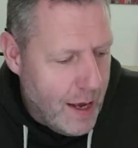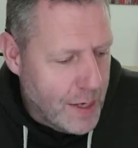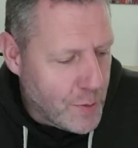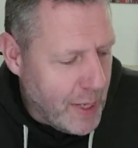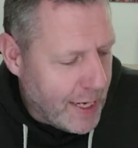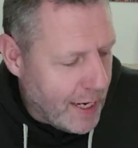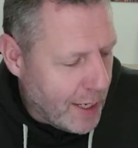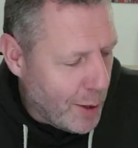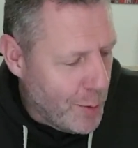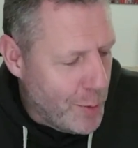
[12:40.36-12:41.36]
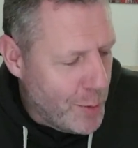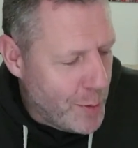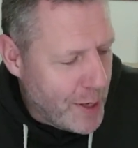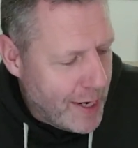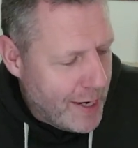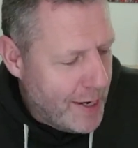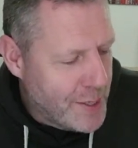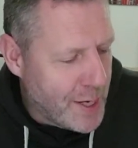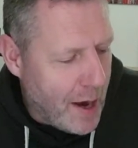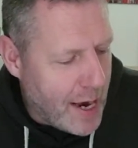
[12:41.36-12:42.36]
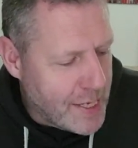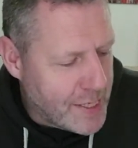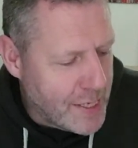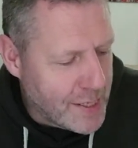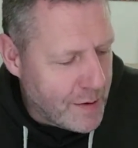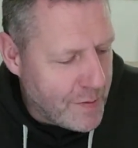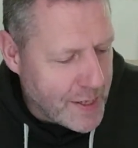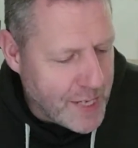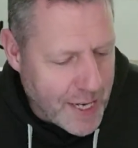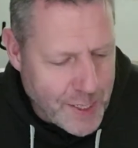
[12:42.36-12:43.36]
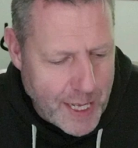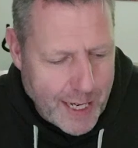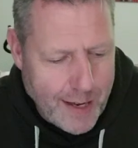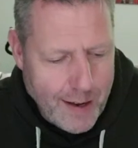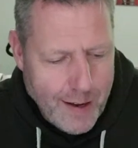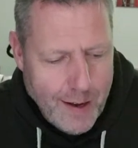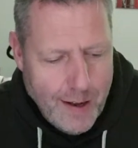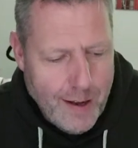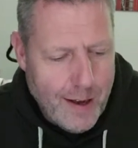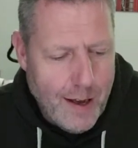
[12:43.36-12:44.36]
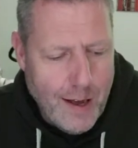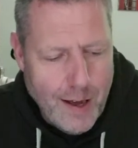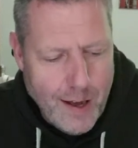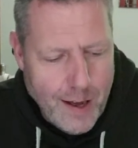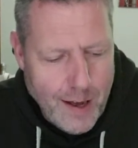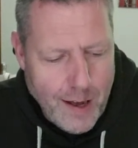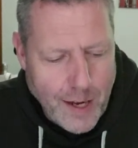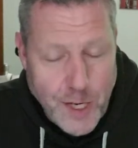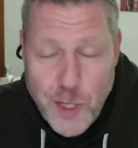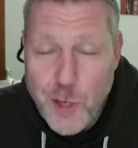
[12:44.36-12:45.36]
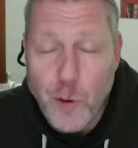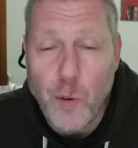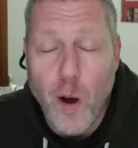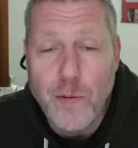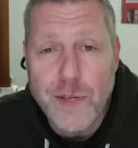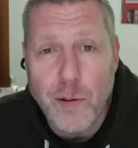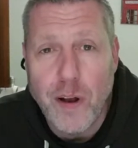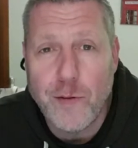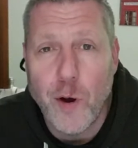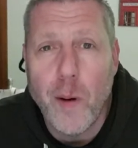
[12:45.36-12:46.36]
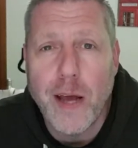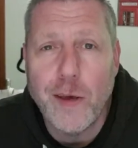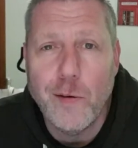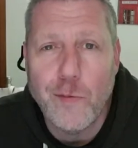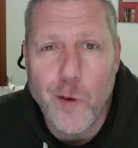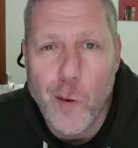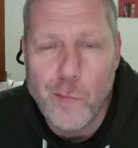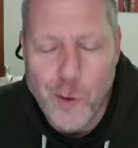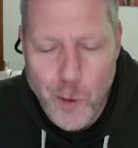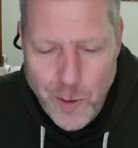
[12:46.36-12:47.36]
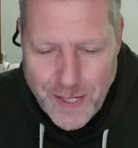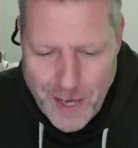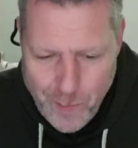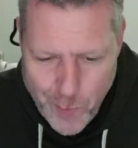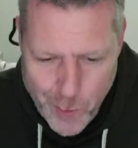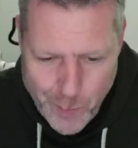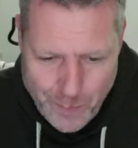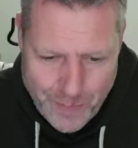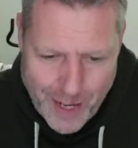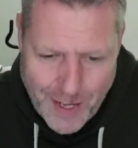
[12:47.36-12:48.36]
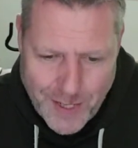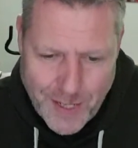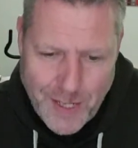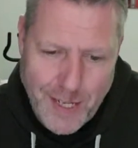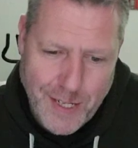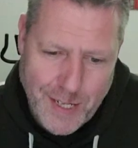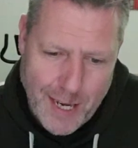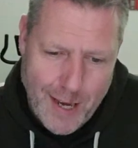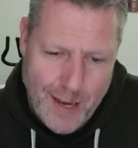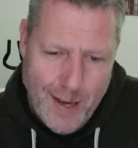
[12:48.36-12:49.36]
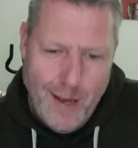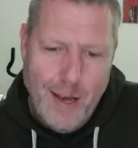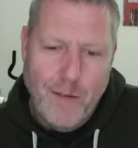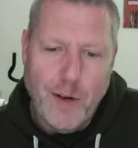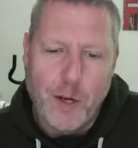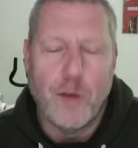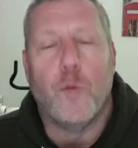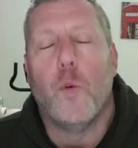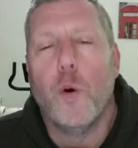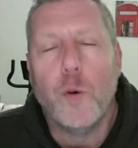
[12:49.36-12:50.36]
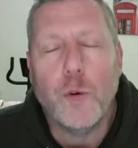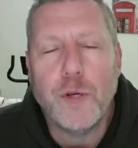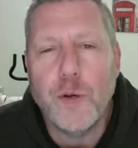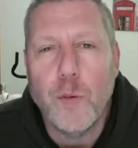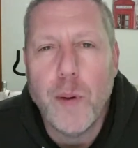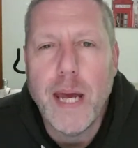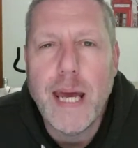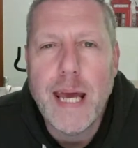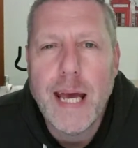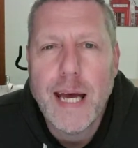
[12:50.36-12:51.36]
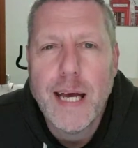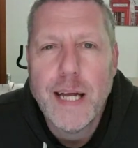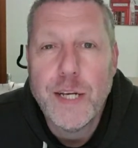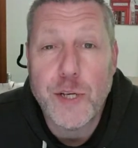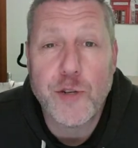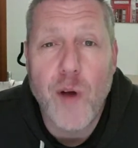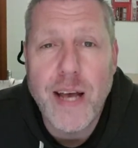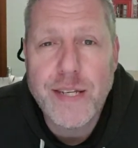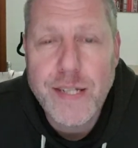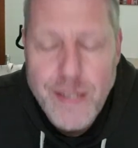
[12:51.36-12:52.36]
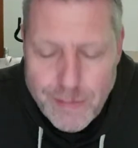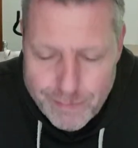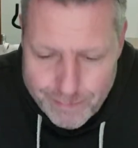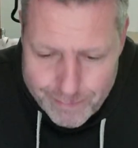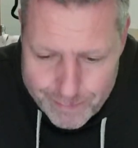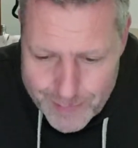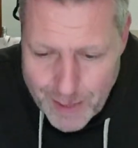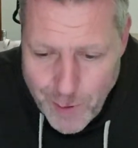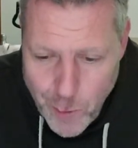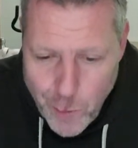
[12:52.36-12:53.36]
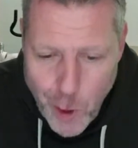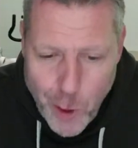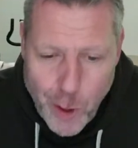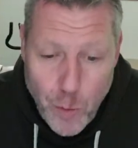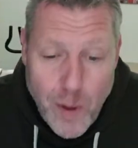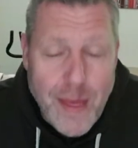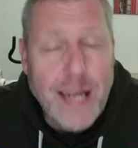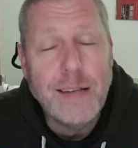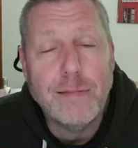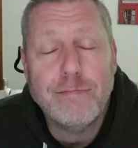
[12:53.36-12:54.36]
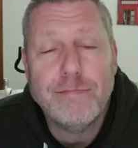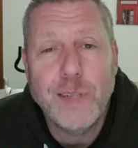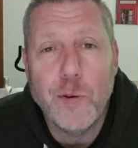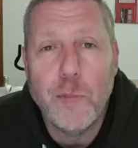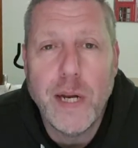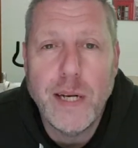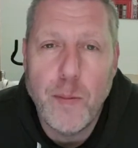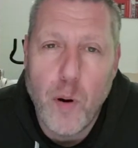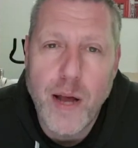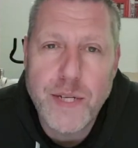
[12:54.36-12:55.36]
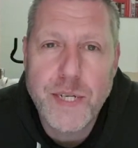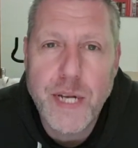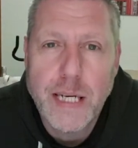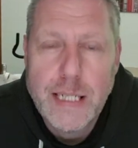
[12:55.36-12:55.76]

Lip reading: As we conclude tonight, there's a fantastic additional quote I want to throw at you from Corrie ten Boom, and it says this: if you look at the world, you'll be distressed. If you look within, you'll be depressed.